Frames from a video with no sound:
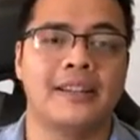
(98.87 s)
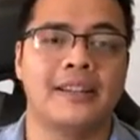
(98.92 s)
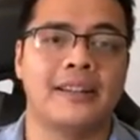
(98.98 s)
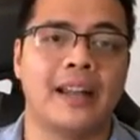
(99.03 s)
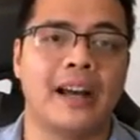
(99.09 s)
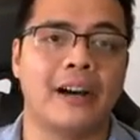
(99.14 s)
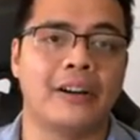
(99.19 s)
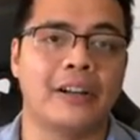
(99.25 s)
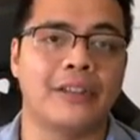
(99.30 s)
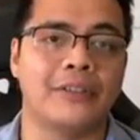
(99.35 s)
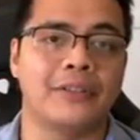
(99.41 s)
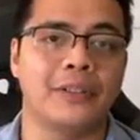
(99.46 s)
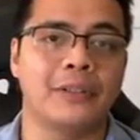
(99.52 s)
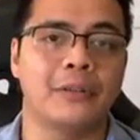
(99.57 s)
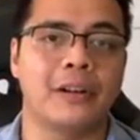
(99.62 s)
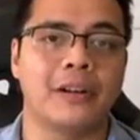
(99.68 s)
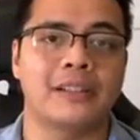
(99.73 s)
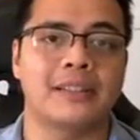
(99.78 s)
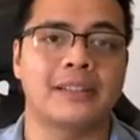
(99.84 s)
Now, if
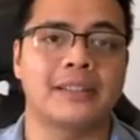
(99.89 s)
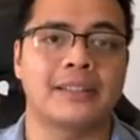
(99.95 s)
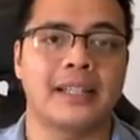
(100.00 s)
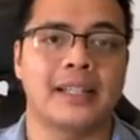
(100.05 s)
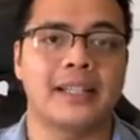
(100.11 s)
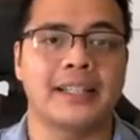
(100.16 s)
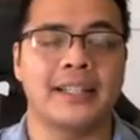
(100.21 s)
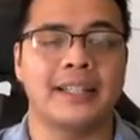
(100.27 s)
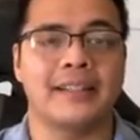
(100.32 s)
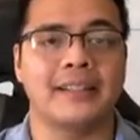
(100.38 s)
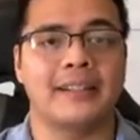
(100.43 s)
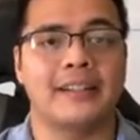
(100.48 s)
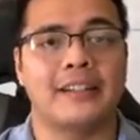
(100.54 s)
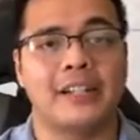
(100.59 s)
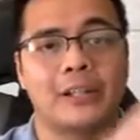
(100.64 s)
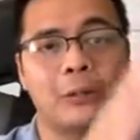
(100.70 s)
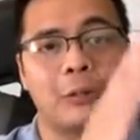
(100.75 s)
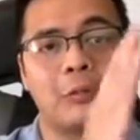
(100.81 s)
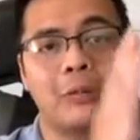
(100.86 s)
you are selling
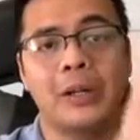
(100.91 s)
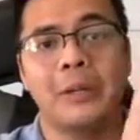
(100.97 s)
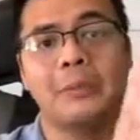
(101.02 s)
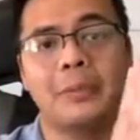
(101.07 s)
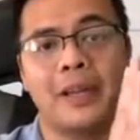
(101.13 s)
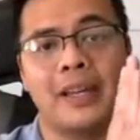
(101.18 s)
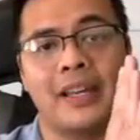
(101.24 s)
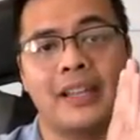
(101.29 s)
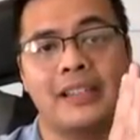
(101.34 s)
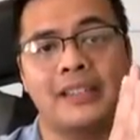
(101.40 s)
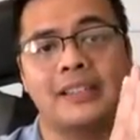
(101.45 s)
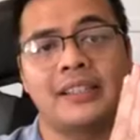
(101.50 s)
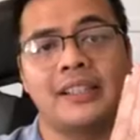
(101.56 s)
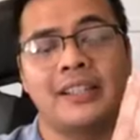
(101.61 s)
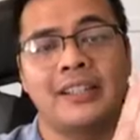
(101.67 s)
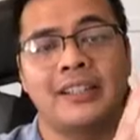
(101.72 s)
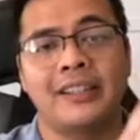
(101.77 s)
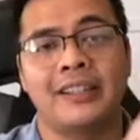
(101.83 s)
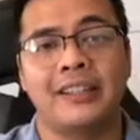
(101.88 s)
on a web
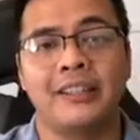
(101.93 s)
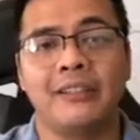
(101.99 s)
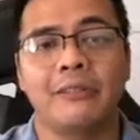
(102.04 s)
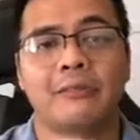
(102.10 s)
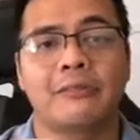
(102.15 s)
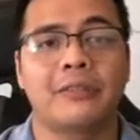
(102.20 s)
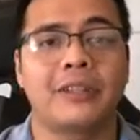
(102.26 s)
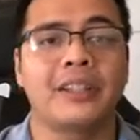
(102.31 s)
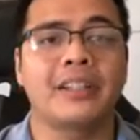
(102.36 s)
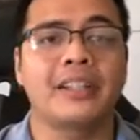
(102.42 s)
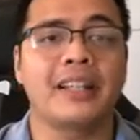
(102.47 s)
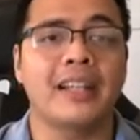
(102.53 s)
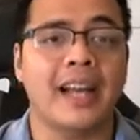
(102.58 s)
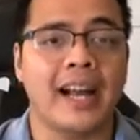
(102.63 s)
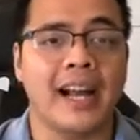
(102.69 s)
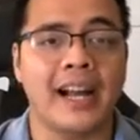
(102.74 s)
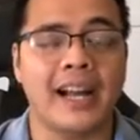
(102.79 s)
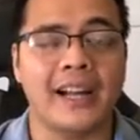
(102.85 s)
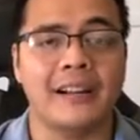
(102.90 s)
page, you don't really
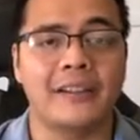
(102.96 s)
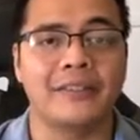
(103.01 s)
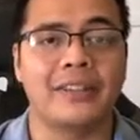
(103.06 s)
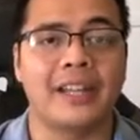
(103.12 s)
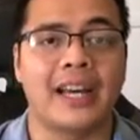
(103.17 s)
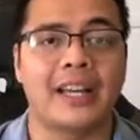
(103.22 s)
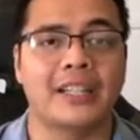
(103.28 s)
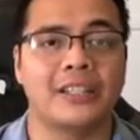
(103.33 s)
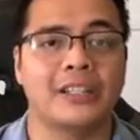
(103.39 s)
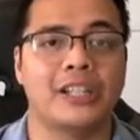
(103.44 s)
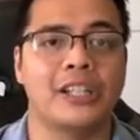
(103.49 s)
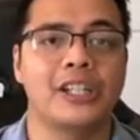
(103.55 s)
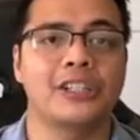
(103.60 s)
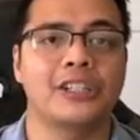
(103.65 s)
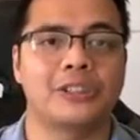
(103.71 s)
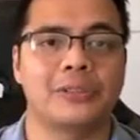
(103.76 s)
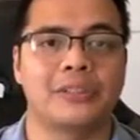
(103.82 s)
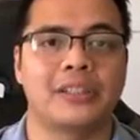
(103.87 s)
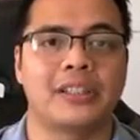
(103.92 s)
have that
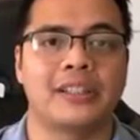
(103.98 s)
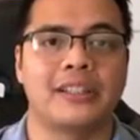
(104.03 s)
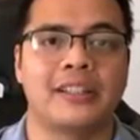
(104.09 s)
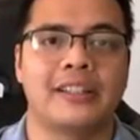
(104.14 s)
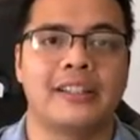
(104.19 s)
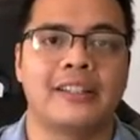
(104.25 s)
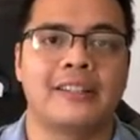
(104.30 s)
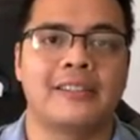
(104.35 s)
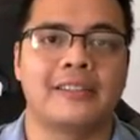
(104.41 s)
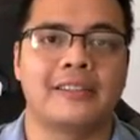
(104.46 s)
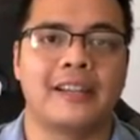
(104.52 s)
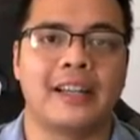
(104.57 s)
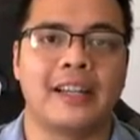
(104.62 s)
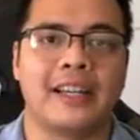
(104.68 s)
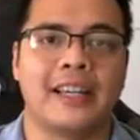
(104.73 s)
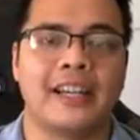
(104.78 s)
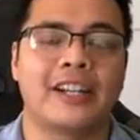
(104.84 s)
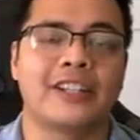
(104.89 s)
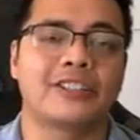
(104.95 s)
luxury,
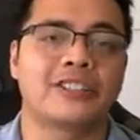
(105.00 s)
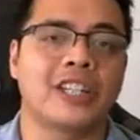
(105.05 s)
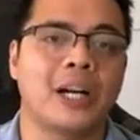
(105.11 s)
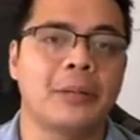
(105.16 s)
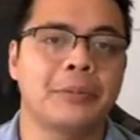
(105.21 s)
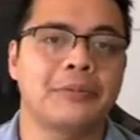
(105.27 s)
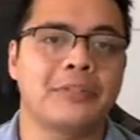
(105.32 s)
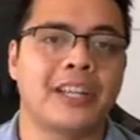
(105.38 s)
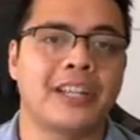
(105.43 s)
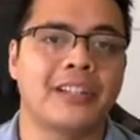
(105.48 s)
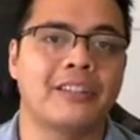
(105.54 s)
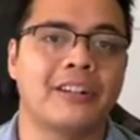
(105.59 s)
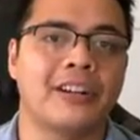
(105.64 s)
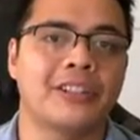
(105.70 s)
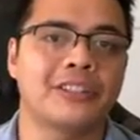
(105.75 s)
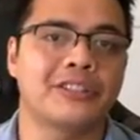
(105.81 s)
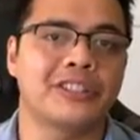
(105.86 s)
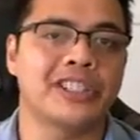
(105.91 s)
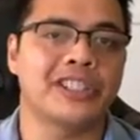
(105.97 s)
right? And on top of that, you
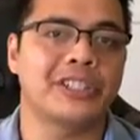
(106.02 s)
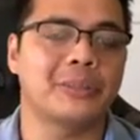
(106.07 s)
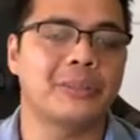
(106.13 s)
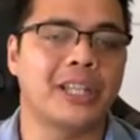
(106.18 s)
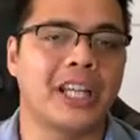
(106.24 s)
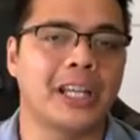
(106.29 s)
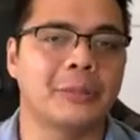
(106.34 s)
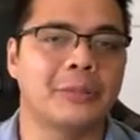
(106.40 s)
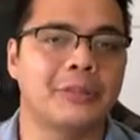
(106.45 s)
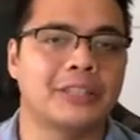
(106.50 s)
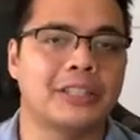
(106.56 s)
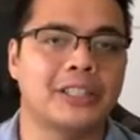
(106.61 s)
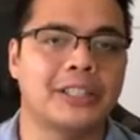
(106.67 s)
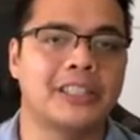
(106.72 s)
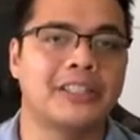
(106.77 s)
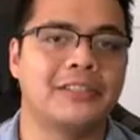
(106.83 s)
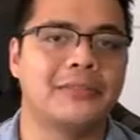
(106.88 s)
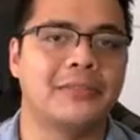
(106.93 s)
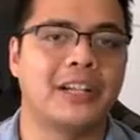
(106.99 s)
also need to be able
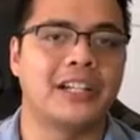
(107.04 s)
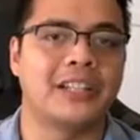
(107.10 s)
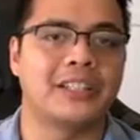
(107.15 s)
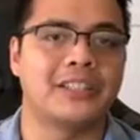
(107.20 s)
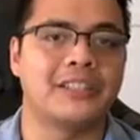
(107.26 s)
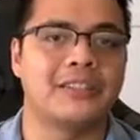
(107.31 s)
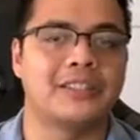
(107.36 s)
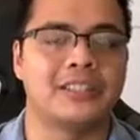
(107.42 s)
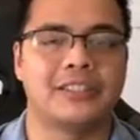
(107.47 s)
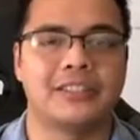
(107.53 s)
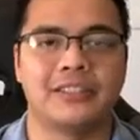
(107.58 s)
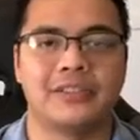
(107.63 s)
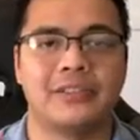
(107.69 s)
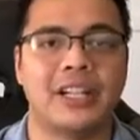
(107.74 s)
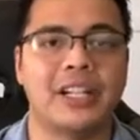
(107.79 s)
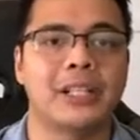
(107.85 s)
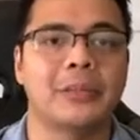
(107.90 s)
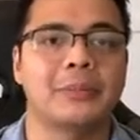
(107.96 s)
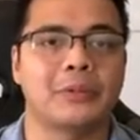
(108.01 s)
to
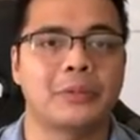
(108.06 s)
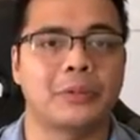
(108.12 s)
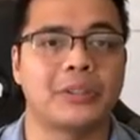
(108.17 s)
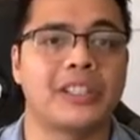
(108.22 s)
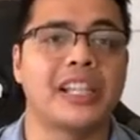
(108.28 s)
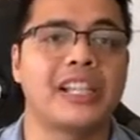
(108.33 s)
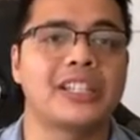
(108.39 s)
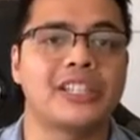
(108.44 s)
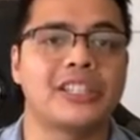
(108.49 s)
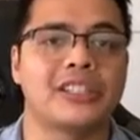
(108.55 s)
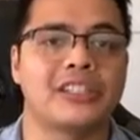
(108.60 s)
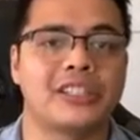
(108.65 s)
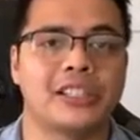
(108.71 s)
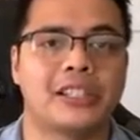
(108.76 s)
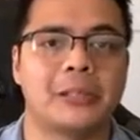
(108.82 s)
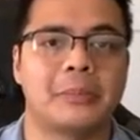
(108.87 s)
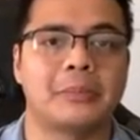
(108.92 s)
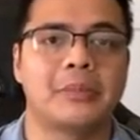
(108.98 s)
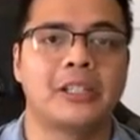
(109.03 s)
develop a
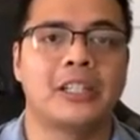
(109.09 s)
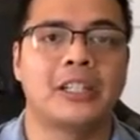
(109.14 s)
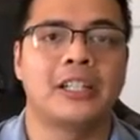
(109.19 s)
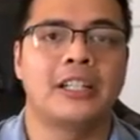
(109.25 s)
relationship.